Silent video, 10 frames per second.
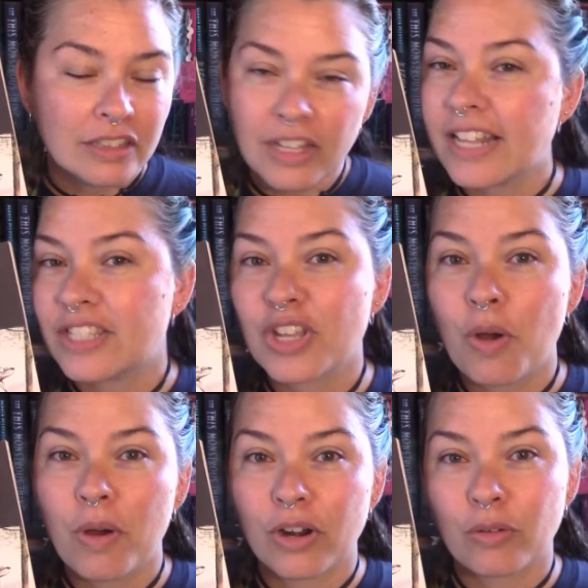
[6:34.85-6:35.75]
Let's
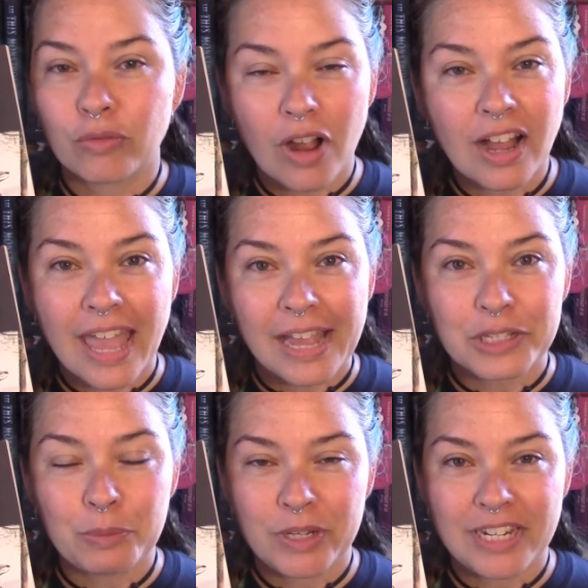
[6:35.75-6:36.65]
go on a rock
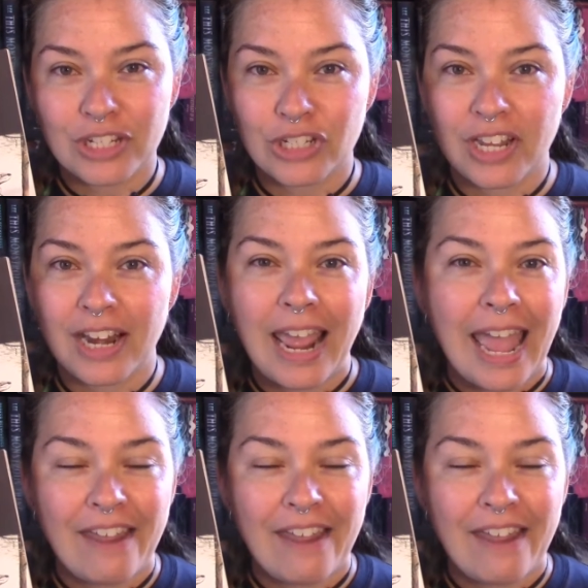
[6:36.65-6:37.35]
expedition